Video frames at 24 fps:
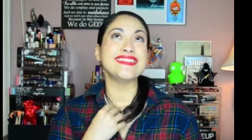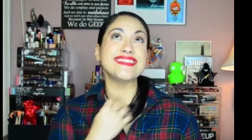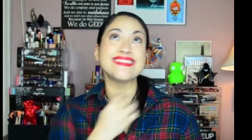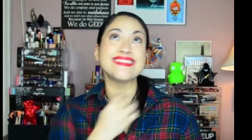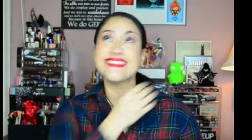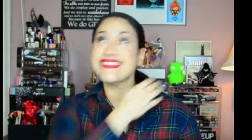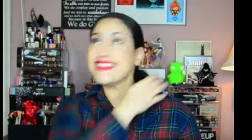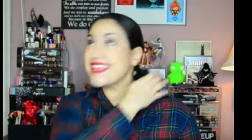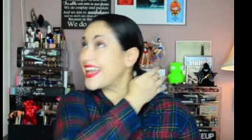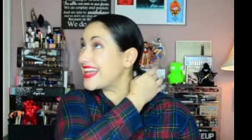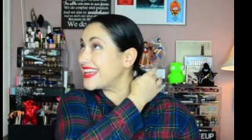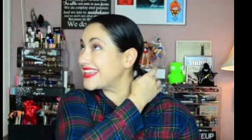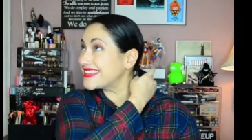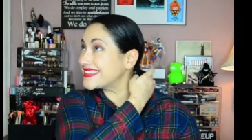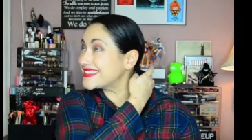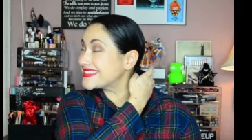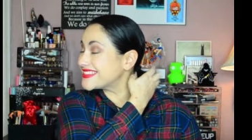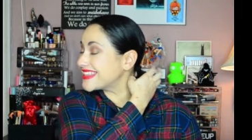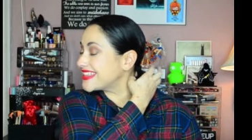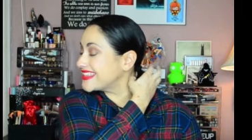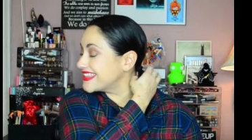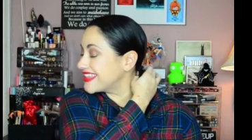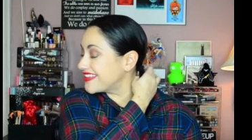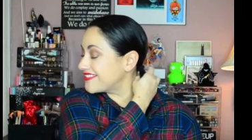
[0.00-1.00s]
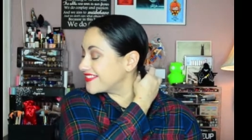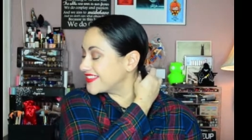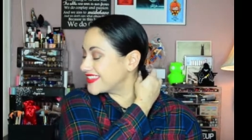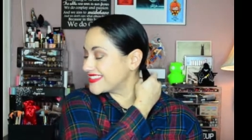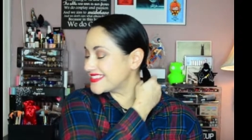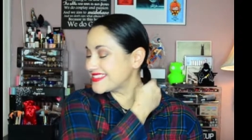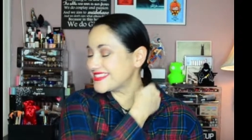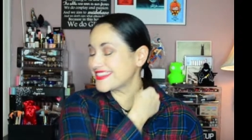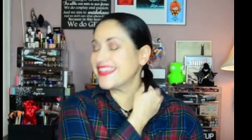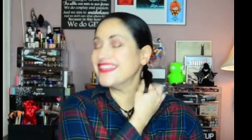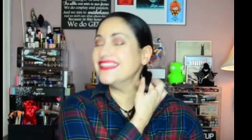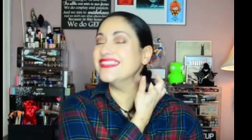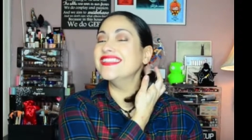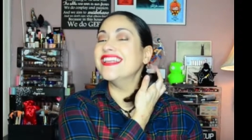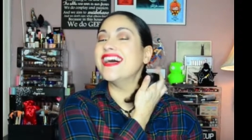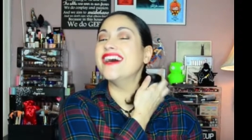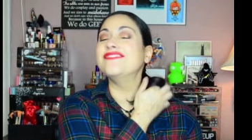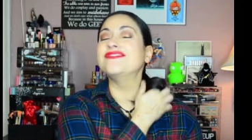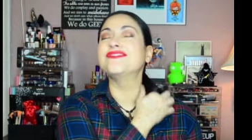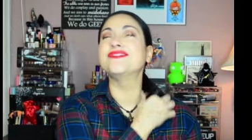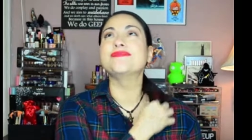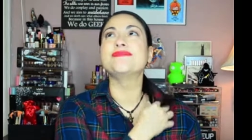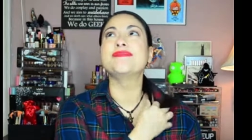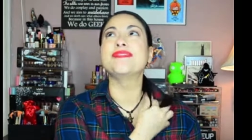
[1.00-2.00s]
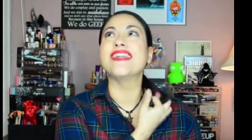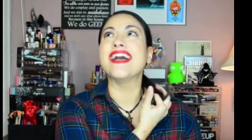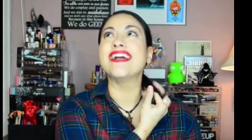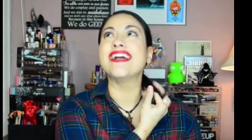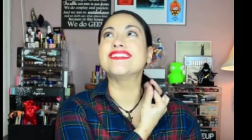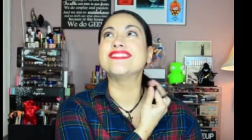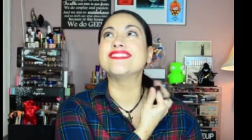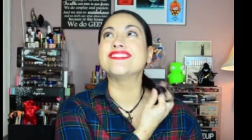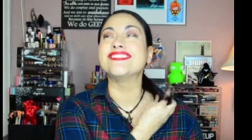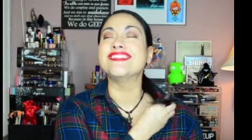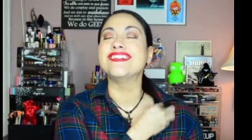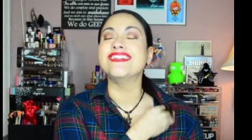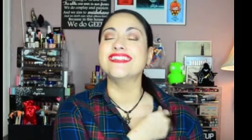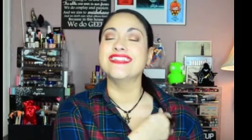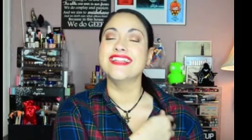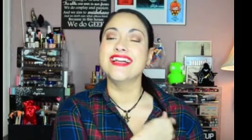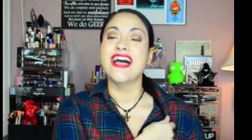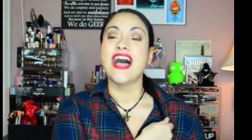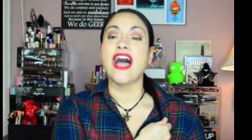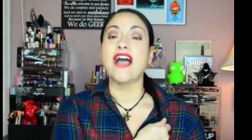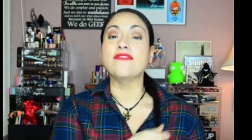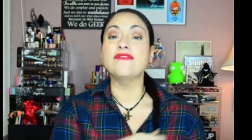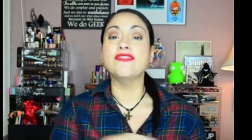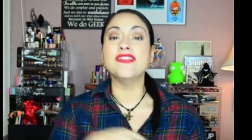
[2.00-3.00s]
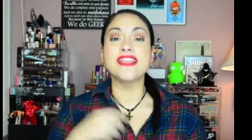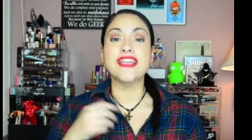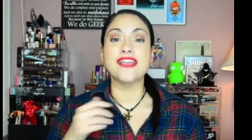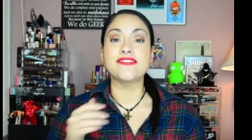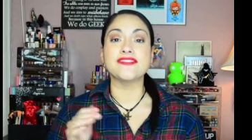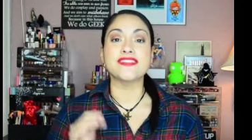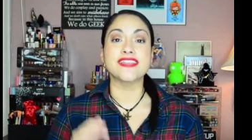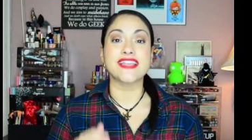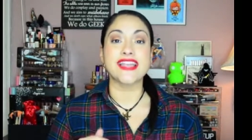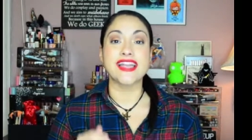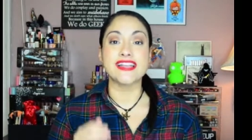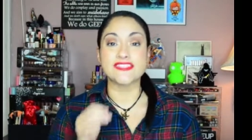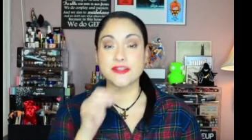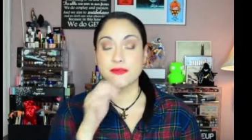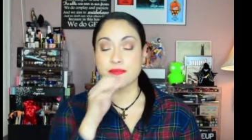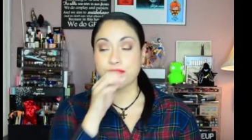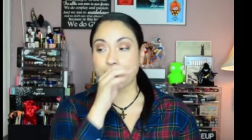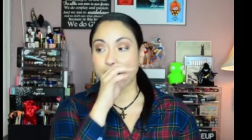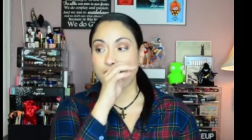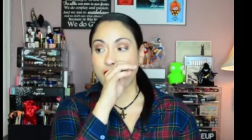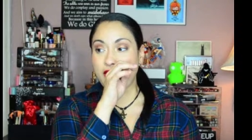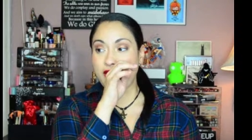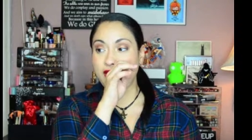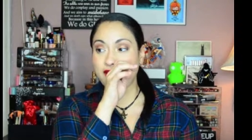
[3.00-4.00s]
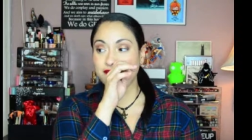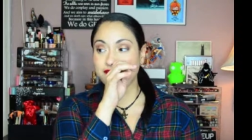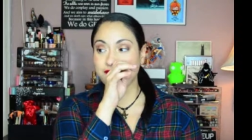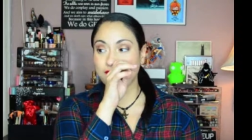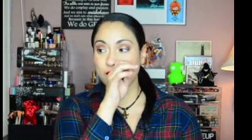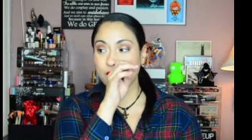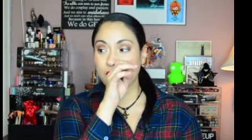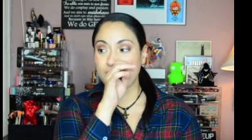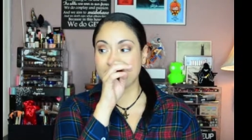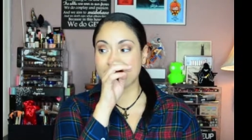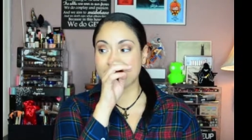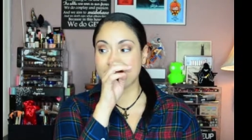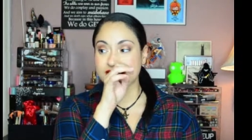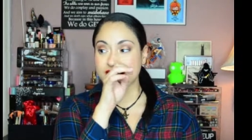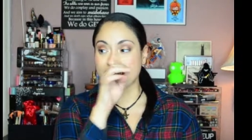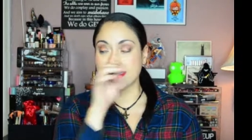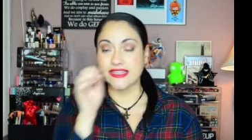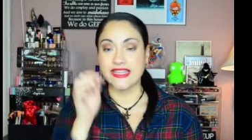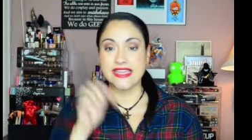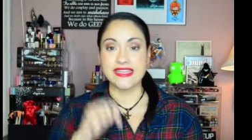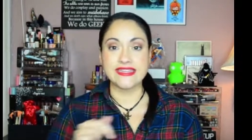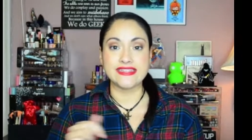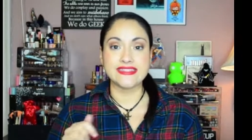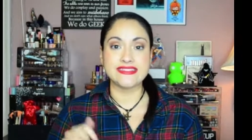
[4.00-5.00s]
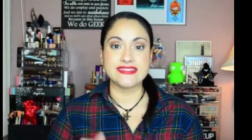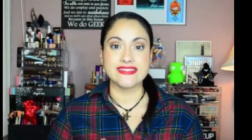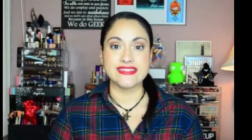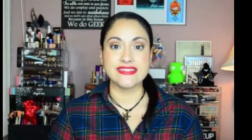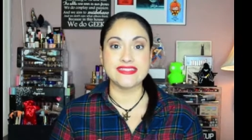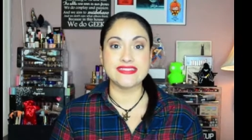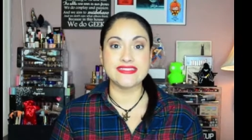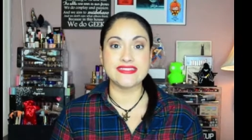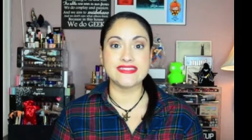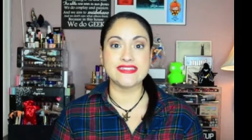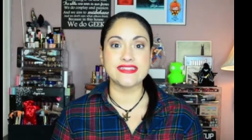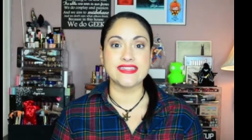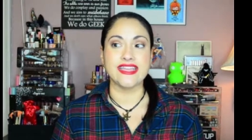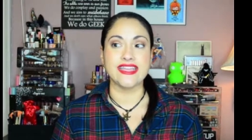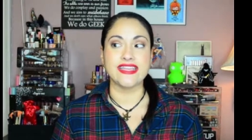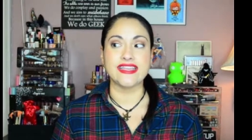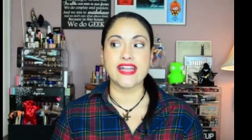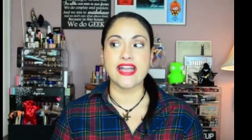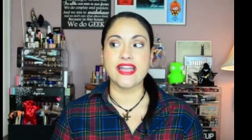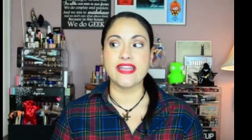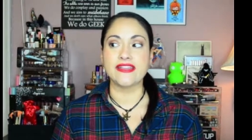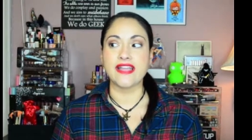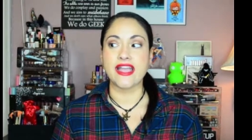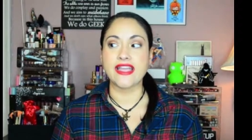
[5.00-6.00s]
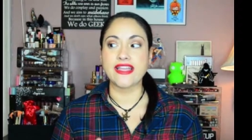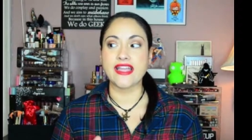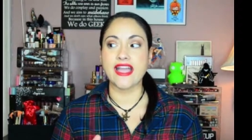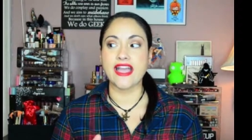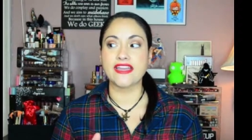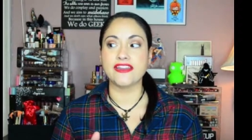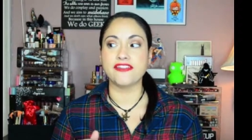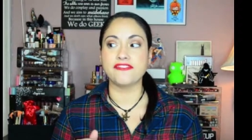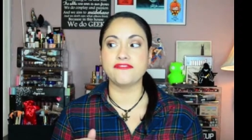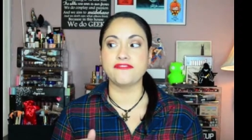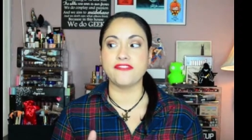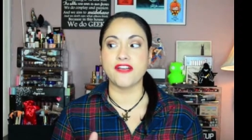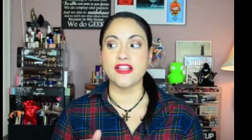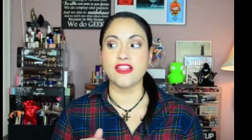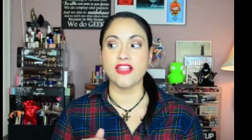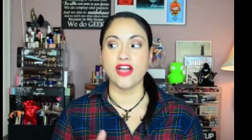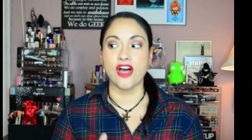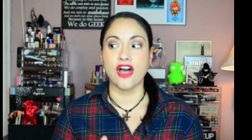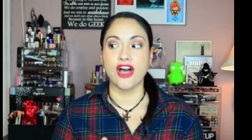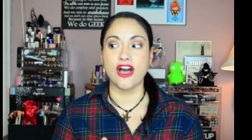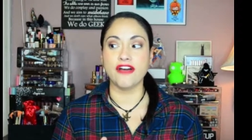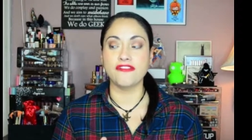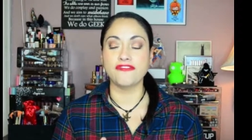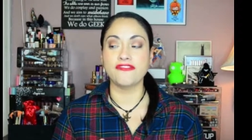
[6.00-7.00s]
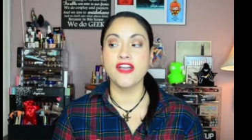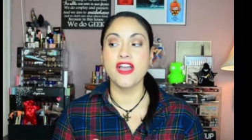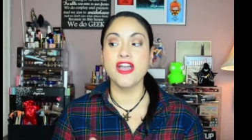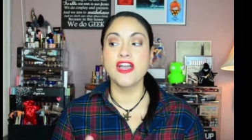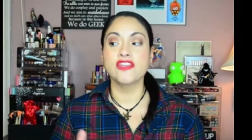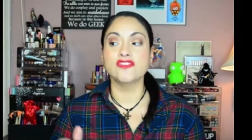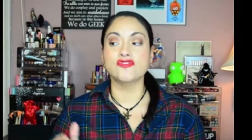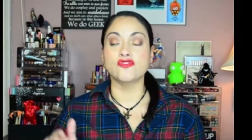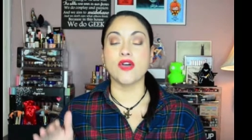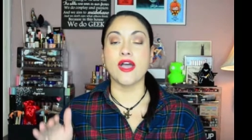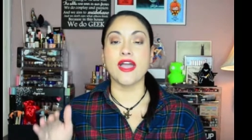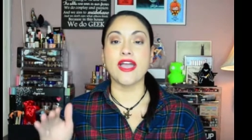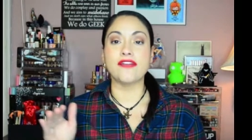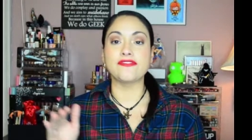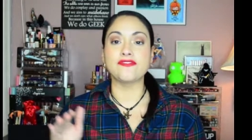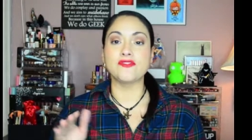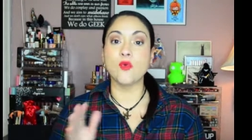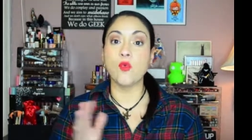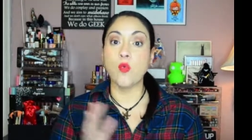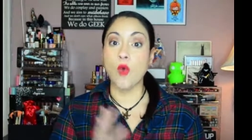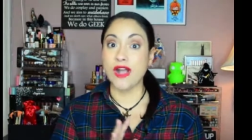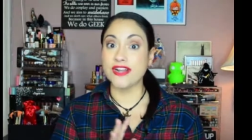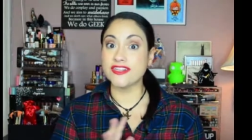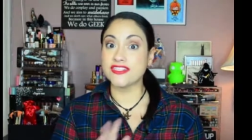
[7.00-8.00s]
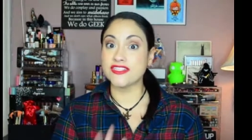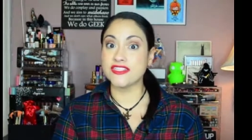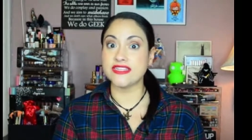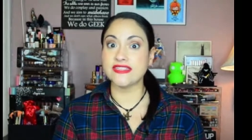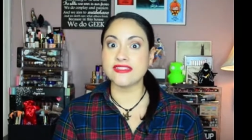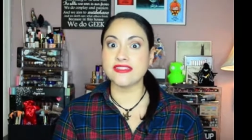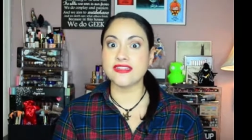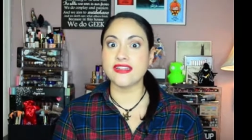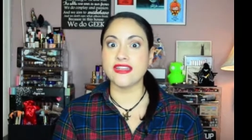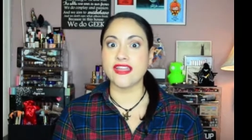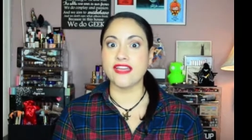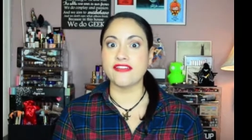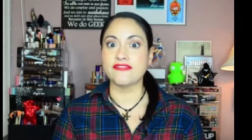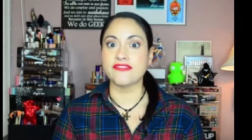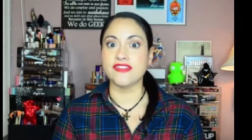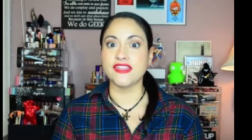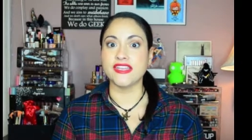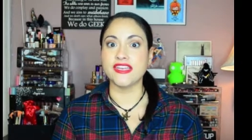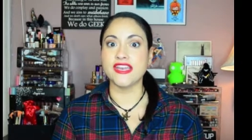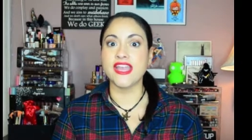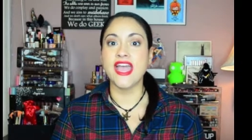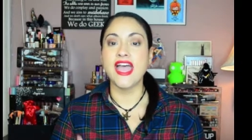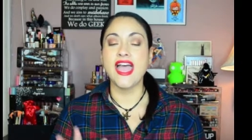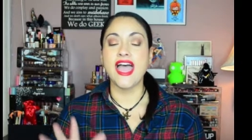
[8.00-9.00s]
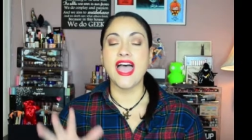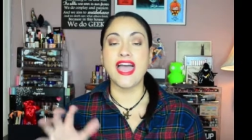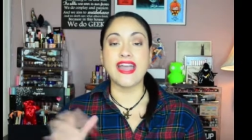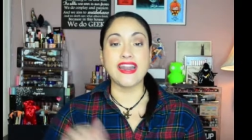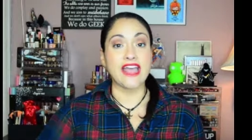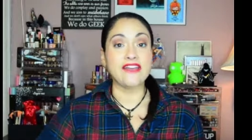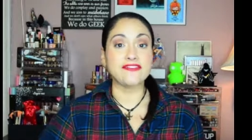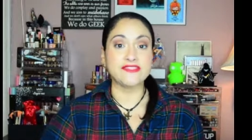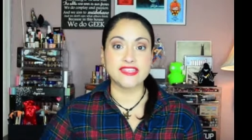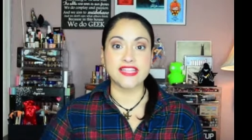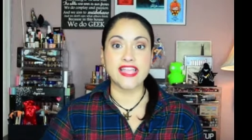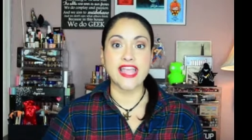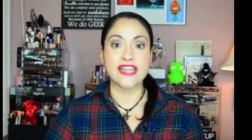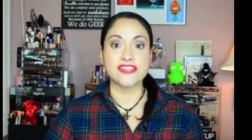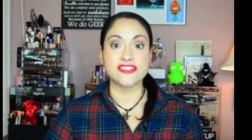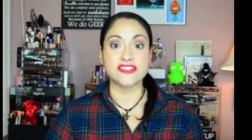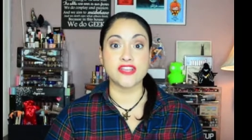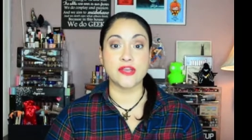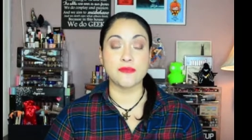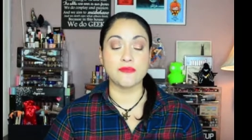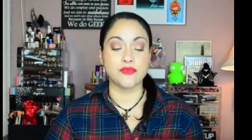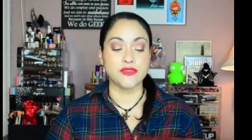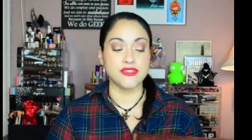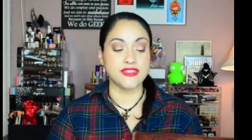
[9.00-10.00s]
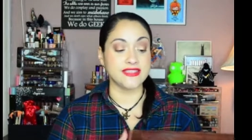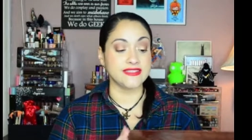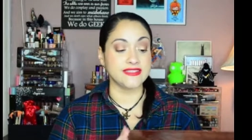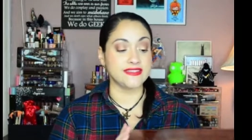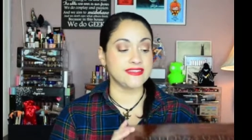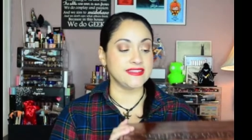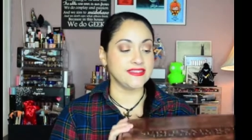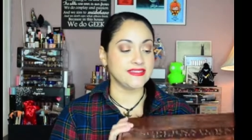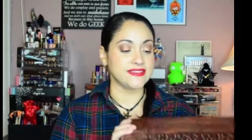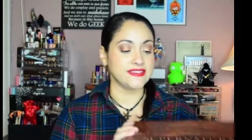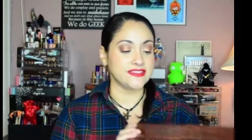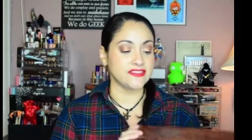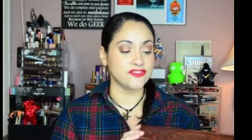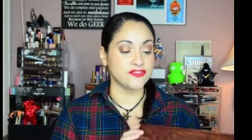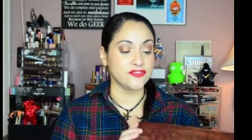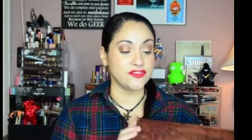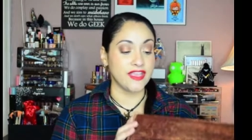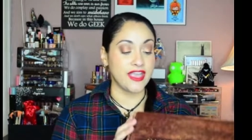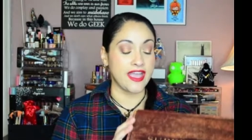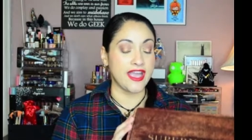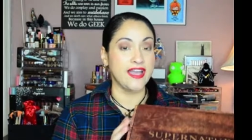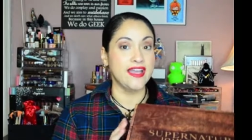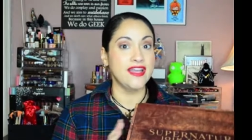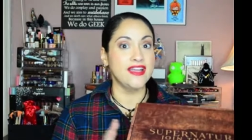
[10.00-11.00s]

Yes, I love it. I love Supernatural. I really have to catch up though. I haven't watched the latest season. Like I kind of fell off. So I have to watch season 11 and I have to catch up with this season. So yeah.